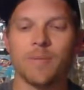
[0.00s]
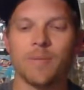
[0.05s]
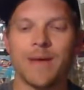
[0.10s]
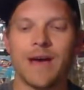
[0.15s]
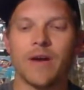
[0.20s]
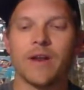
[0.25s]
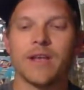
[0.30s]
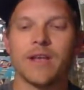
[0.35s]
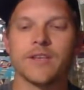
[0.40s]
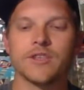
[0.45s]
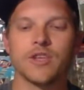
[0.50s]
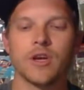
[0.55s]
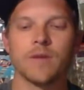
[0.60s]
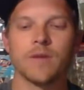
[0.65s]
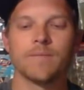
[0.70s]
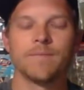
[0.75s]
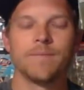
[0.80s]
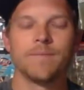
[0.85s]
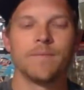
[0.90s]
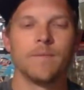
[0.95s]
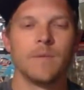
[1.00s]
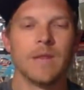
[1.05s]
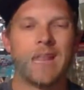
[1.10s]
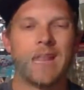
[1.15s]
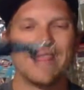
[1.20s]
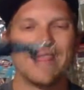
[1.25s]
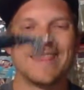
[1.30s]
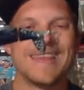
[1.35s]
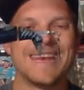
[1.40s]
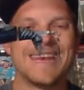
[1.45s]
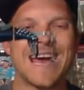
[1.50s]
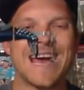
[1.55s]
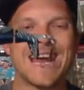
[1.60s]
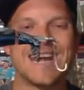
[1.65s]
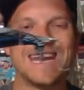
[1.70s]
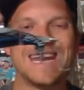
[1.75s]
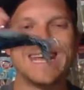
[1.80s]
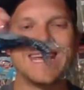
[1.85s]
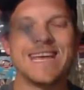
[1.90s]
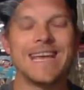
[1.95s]
about it. So the
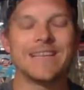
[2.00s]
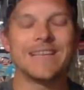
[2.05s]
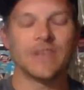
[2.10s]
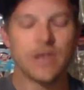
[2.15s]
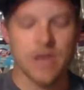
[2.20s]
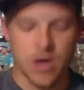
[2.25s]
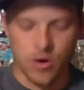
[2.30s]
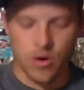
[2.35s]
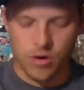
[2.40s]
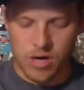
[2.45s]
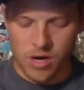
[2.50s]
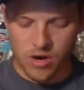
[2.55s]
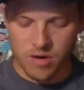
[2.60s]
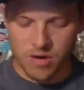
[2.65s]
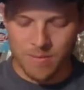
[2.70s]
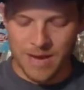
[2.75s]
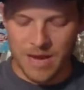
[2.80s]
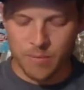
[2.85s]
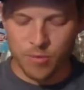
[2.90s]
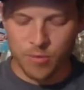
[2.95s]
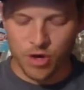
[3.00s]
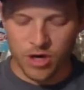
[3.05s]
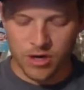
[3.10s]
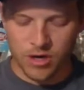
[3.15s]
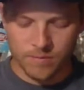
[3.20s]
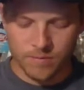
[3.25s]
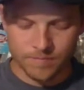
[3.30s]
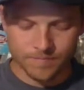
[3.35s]
90 is a no go in my book.